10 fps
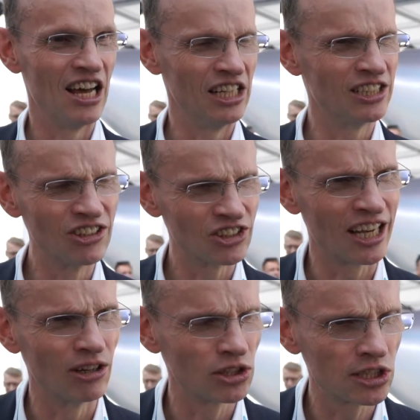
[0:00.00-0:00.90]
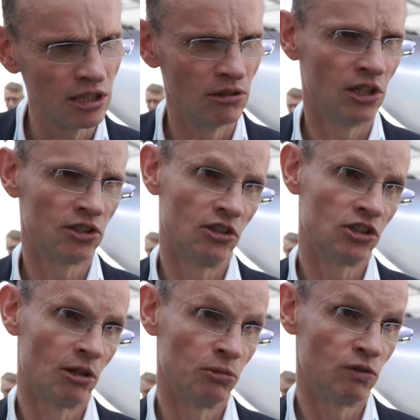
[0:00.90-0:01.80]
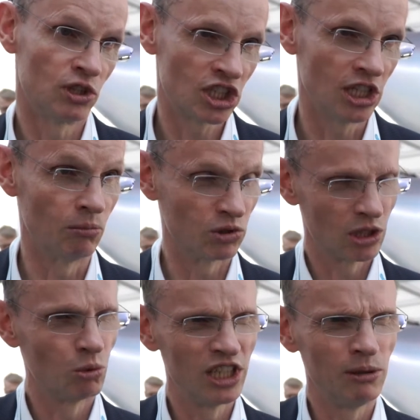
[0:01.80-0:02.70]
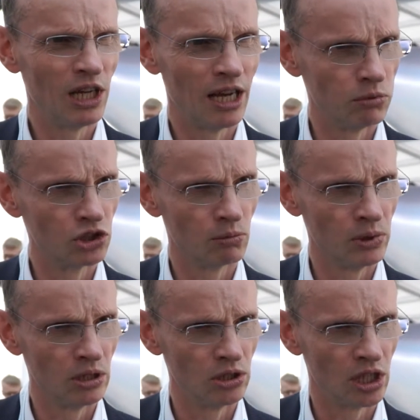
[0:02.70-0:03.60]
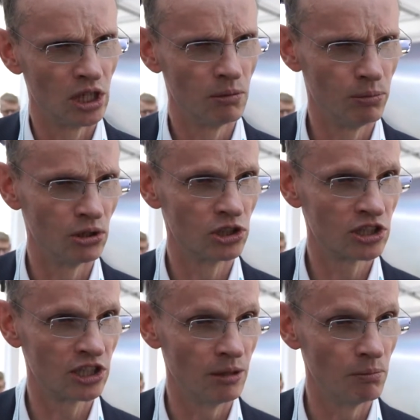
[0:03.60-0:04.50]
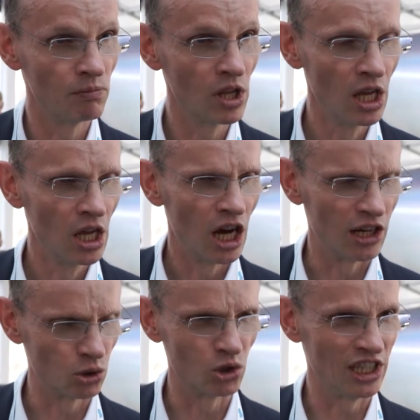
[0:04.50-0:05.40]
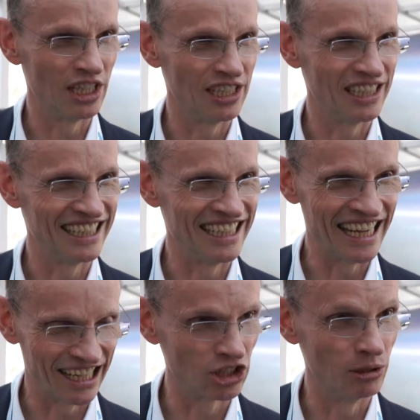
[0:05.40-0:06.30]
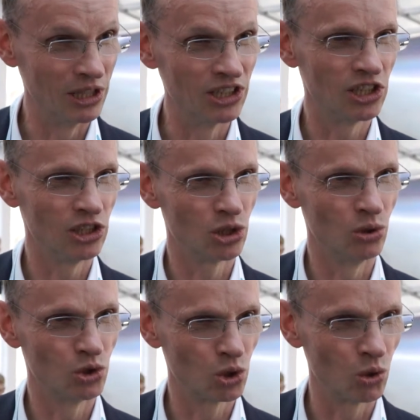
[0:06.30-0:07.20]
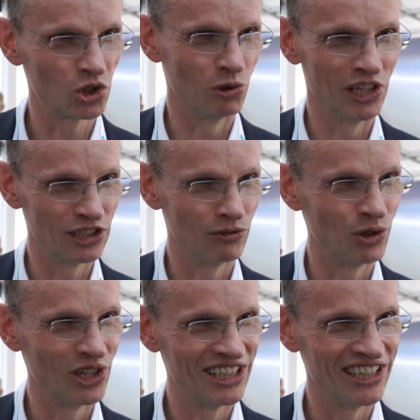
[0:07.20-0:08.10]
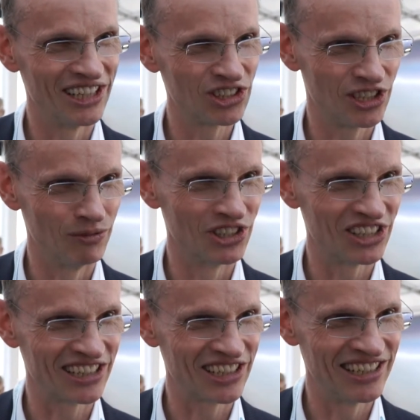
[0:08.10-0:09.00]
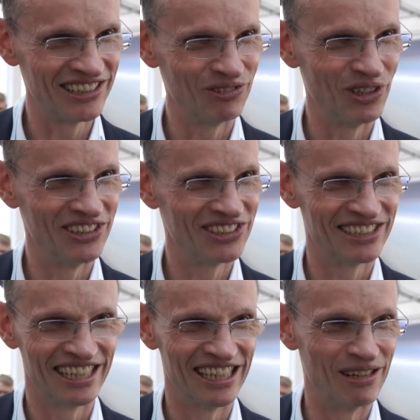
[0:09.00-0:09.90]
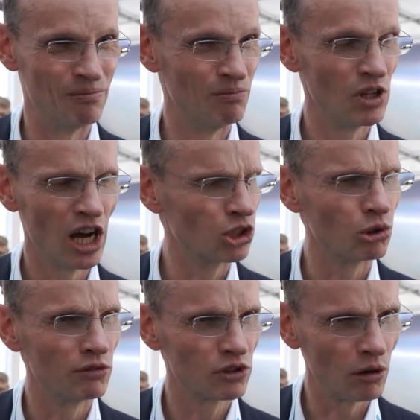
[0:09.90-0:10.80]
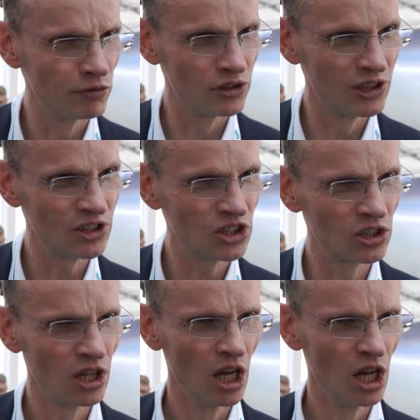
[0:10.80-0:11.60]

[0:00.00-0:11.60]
It didn't sound serious in terms of a team. So will he be able to build a team? I thought he has the ability to talk to an interviewer like Stephen Sacker with a degree of confidence,